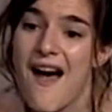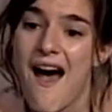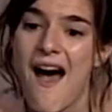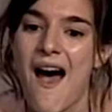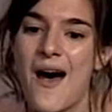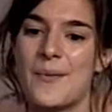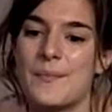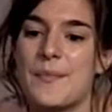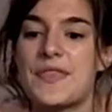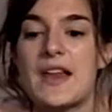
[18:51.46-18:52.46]

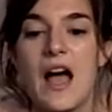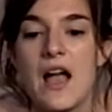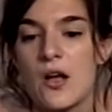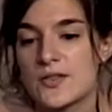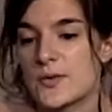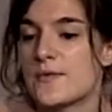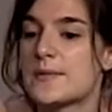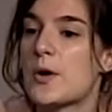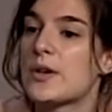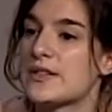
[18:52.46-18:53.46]
Um, but then I also have
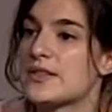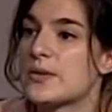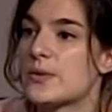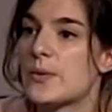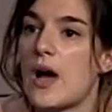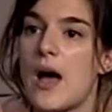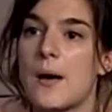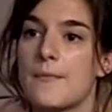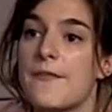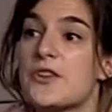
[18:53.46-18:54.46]
spoken to um,